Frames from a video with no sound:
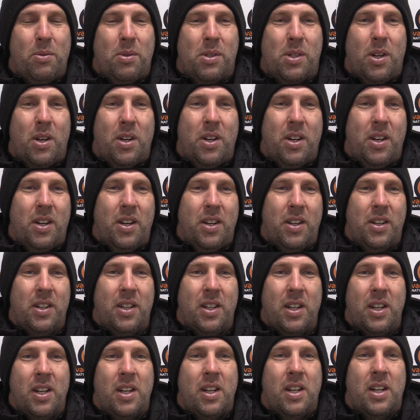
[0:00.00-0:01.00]
almost like a,
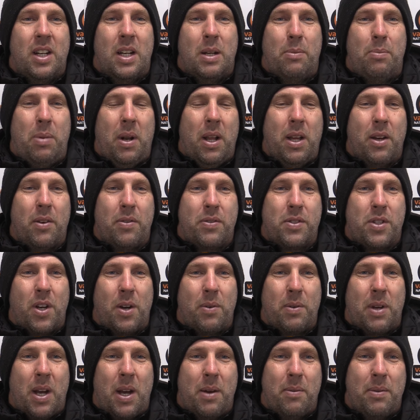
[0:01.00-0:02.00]
a playoff
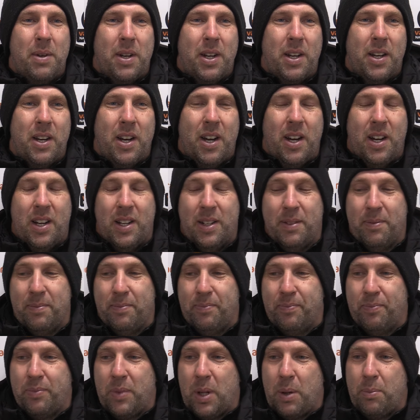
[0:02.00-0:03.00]
type game, isn't it?
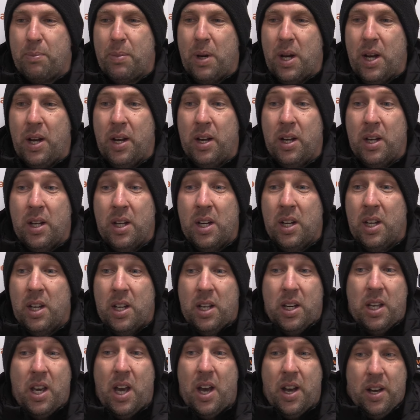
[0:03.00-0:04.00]
Um, but
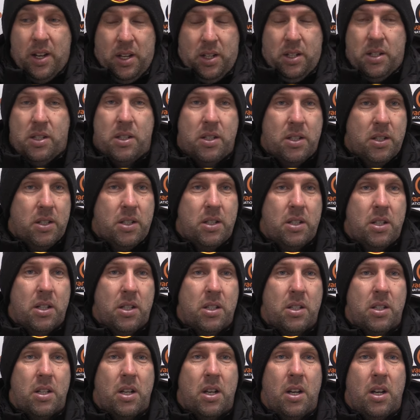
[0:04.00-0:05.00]
yeah, it's
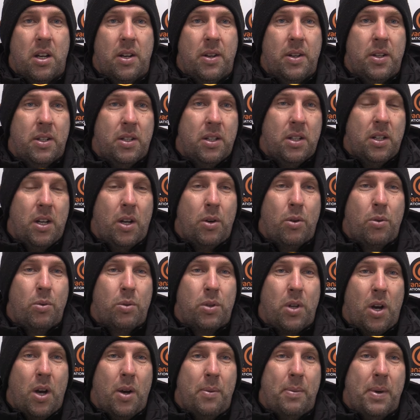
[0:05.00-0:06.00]
it's a
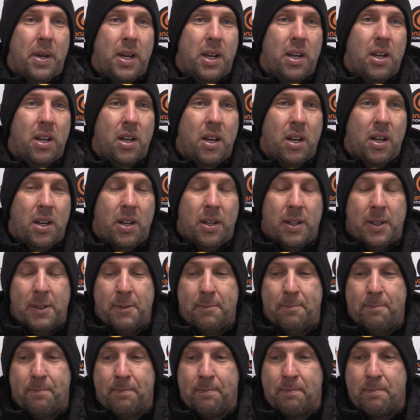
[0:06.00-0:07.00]
local derby.
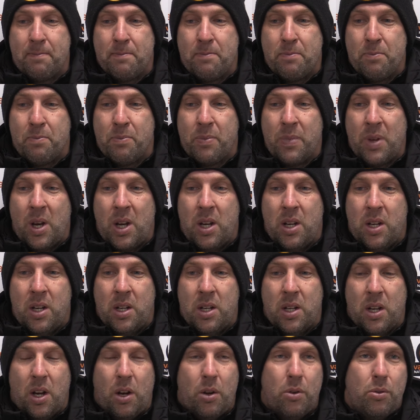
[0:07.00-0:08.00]
Um,
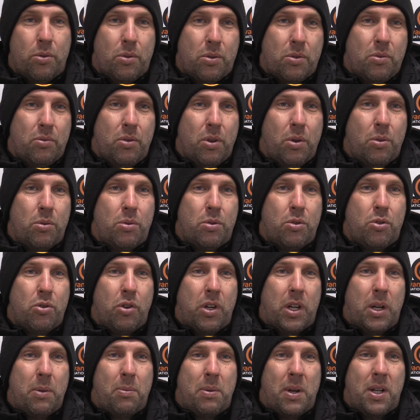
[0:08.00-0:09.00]
a real
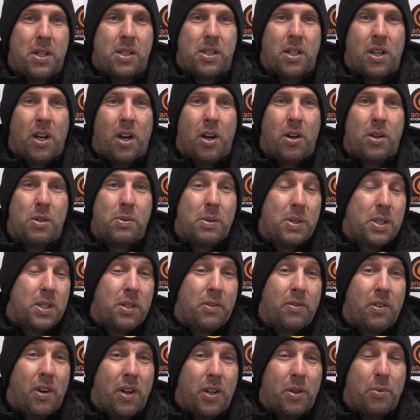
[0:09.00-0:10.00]
tricky place to go,
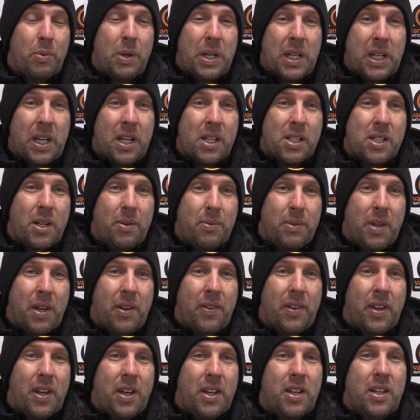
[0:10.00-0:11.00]
especially if like the wind gets up
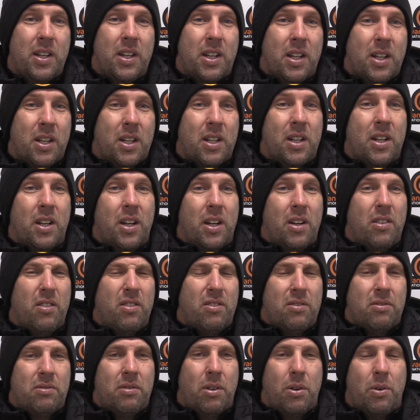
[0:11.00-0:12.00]
down there. It can uh,
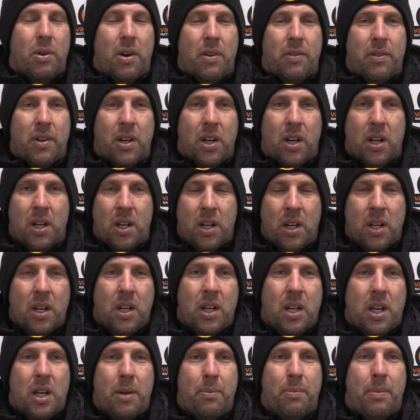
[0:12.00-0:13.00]
have uh,
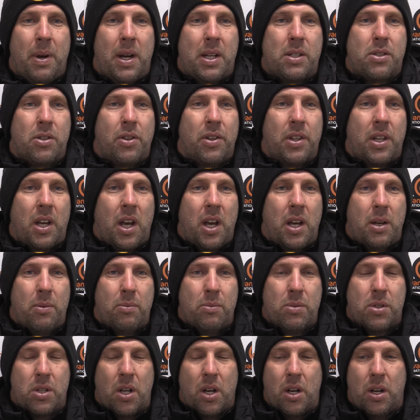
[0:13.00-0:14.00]
impacts on the
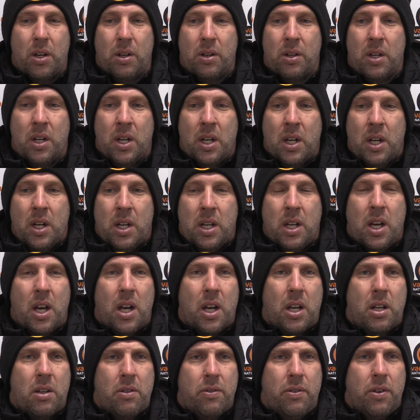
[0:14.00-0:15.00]
game. So yeah,
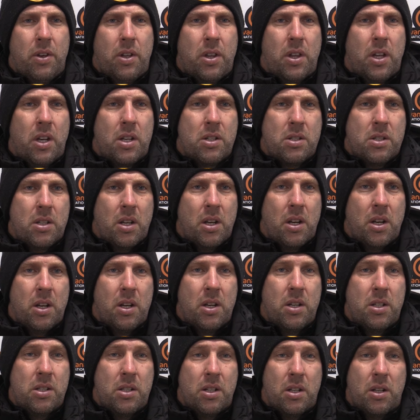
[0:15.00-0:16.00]
a few things
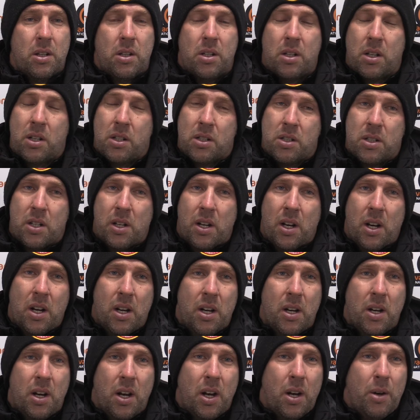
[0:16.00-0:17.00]
to, to consider
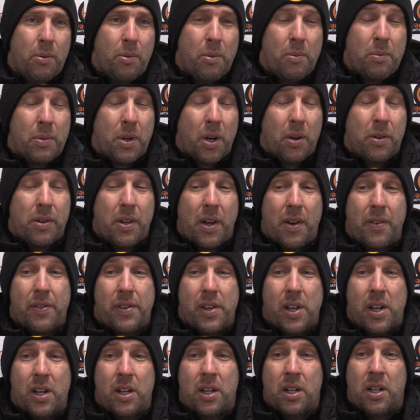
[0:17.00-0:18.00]
uh, when we go
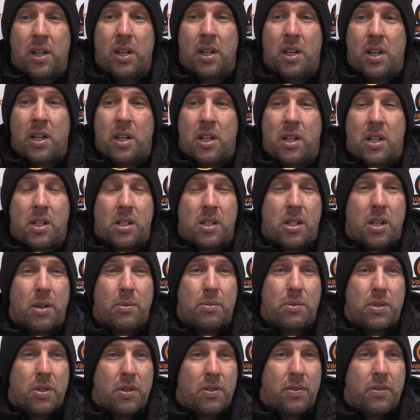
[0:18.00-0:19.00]
down there in
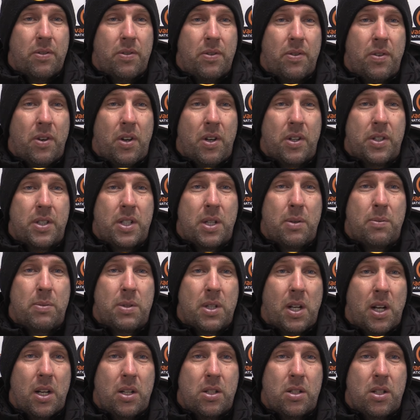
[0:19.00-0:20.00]
terms of our team
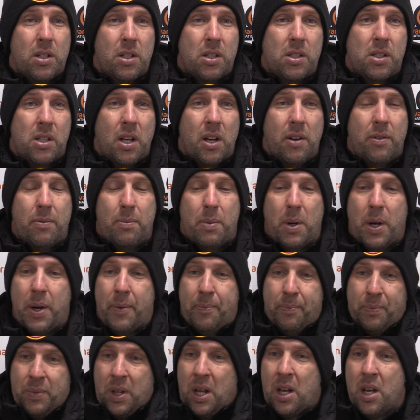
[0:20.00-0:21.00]
selection and stuff.
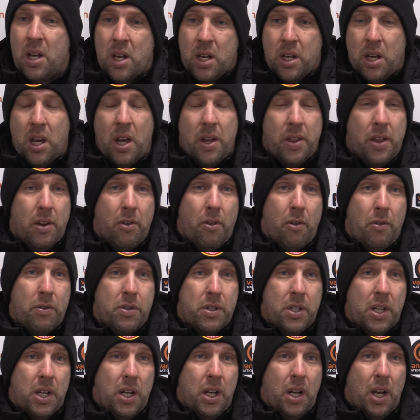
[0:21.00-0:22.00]
But yeah, they're
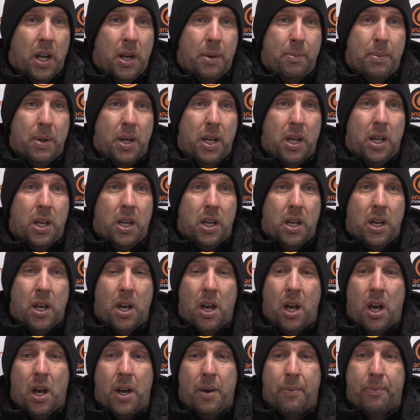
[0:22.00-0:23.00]
obviously going to be
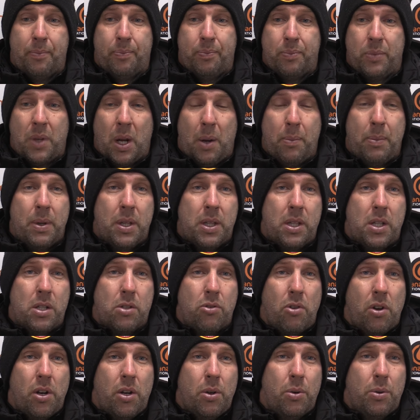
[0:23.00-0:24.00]
um, a bit
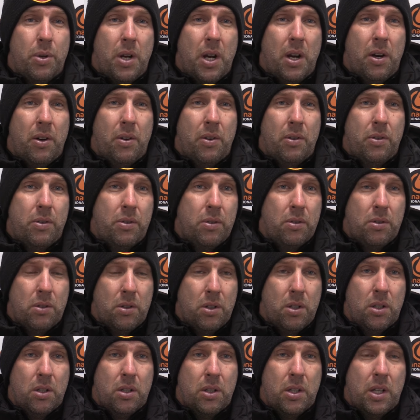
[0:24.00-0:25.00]
disgruntled how
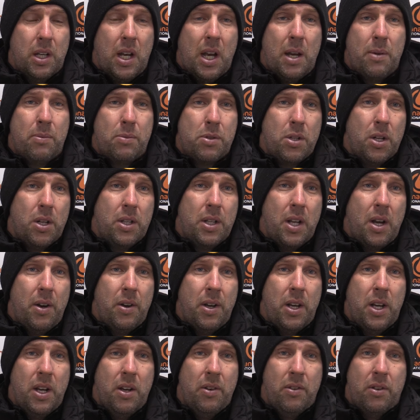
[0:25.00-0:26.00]
the, the game turned
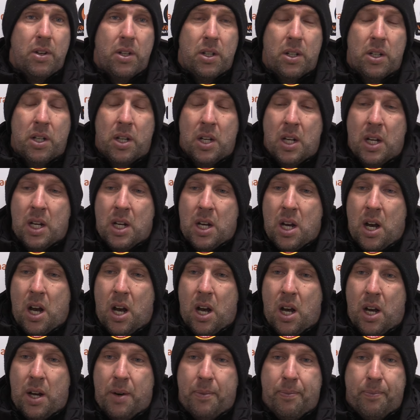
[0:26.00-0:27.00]
out here, and
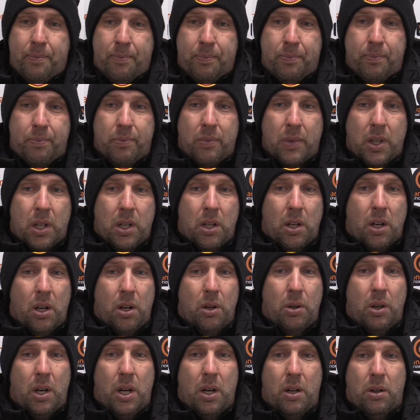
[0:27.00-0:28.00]
um, you
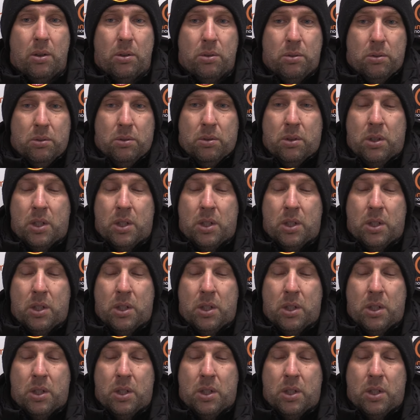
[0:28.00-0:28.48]
know how.